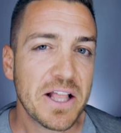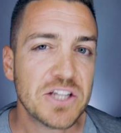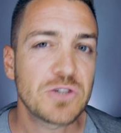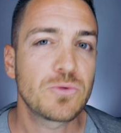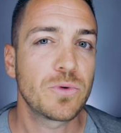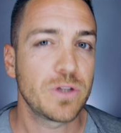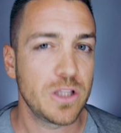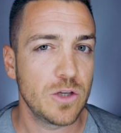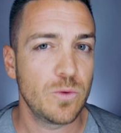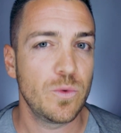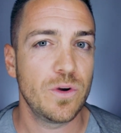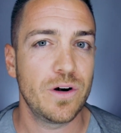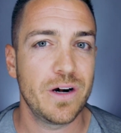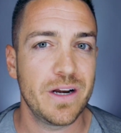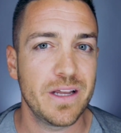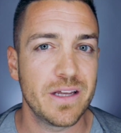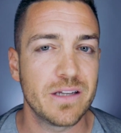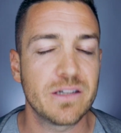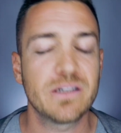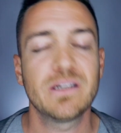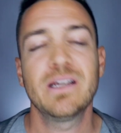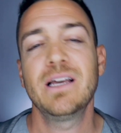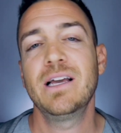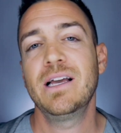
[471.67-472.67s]
that's really what
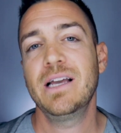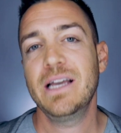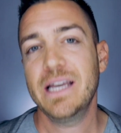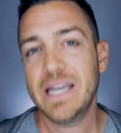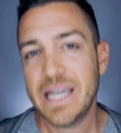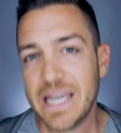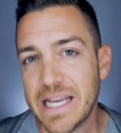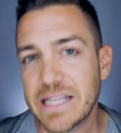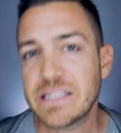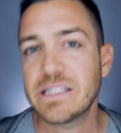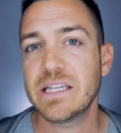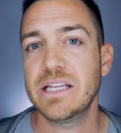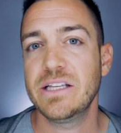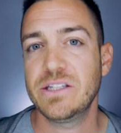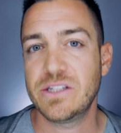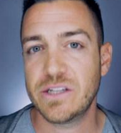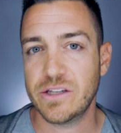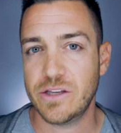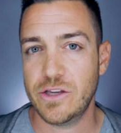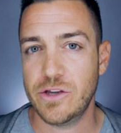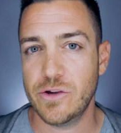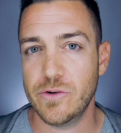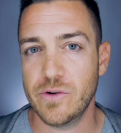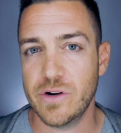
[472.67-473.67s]
it is. It's
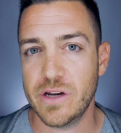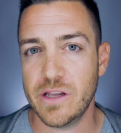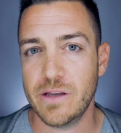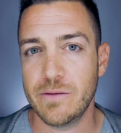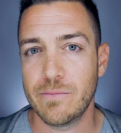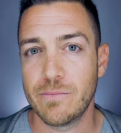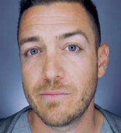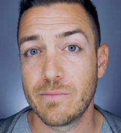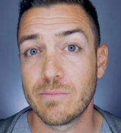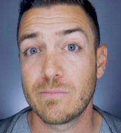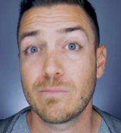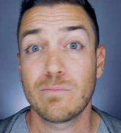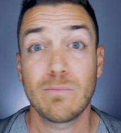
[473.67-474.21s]
insecurity.